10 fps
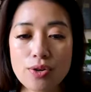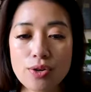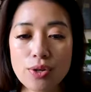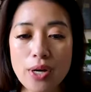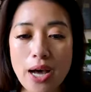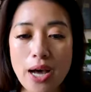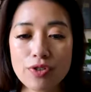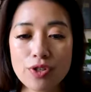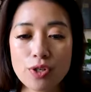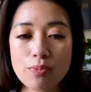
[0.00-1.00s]
You'll
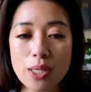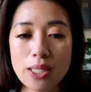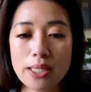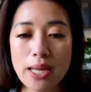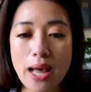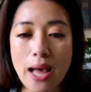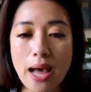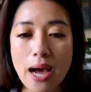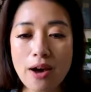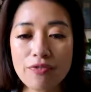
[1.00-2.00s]
have 2 months
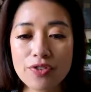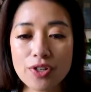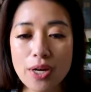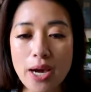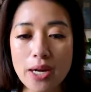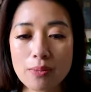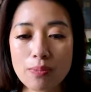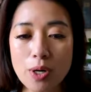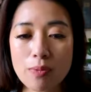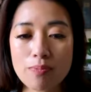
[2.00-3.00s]
after adding
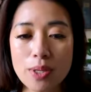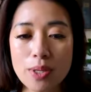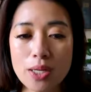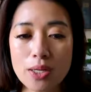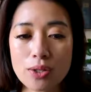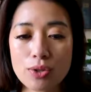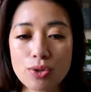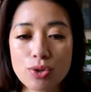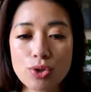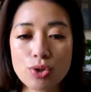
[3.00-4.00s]
Part B
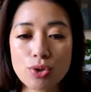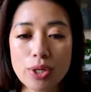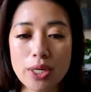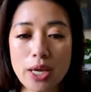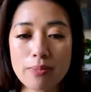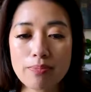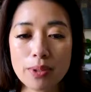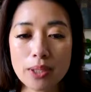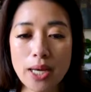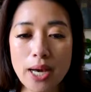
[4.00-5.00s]
to join a
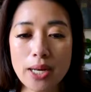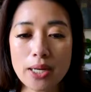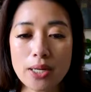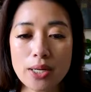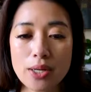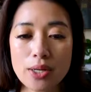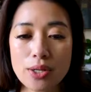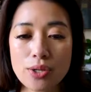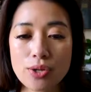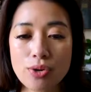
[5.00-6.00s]
plan.
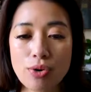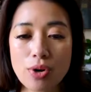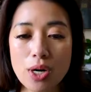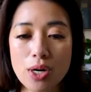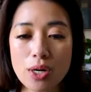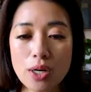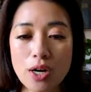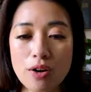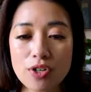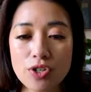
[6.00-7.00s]
Your
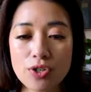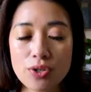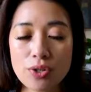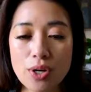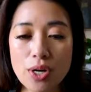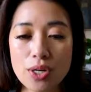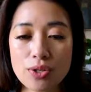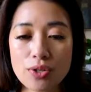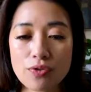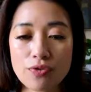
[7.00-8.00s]
coverage
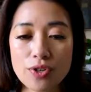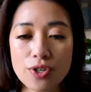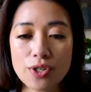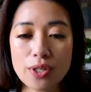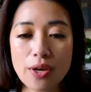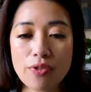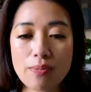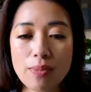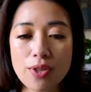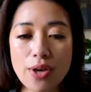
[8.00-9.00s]
starts the first day of
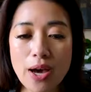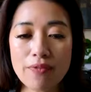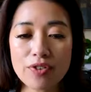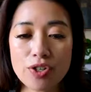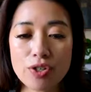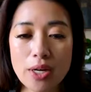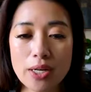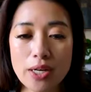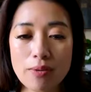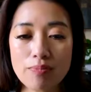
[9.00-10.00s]
the month after you
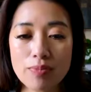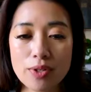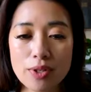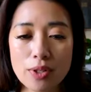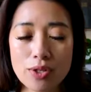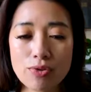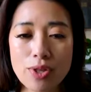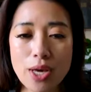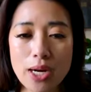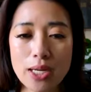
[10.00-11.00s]
sign up. So let's
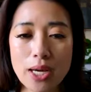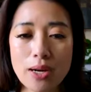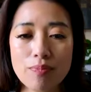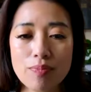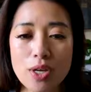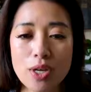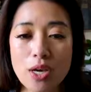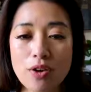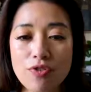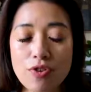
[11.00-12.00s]
read that again.
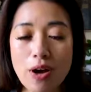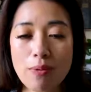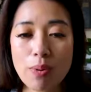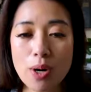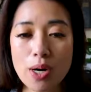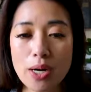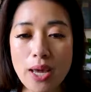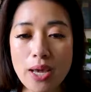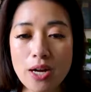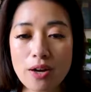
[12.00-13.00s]
If you have Part
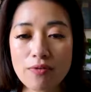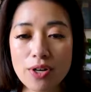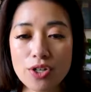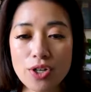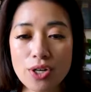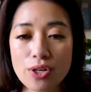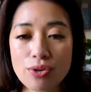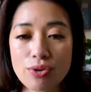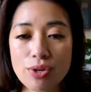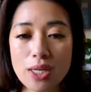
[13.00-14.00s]
A coverage
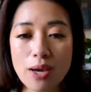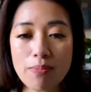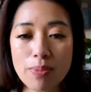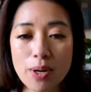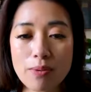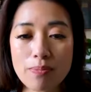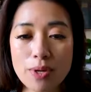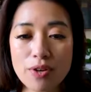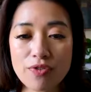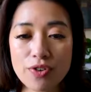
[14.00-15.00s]
and you get
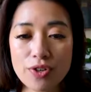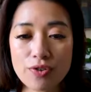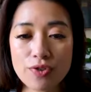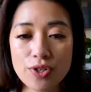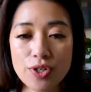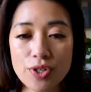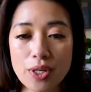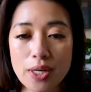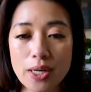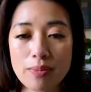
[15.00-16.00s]
Part B for the first
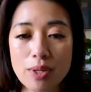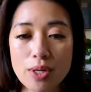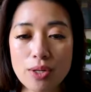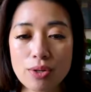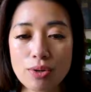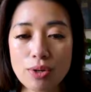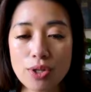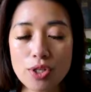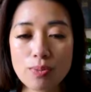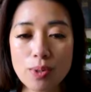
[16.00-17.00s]
time
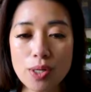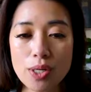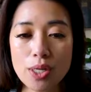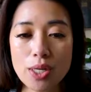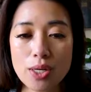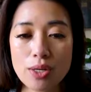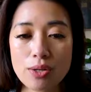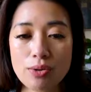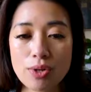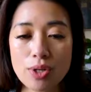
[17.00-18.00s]
during this period,
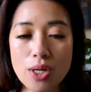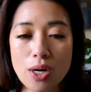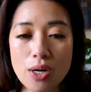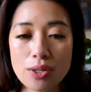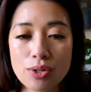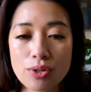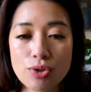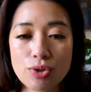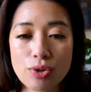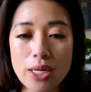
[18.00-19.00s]
you could
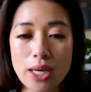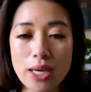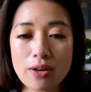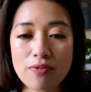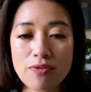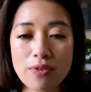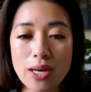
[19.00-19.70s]
also join a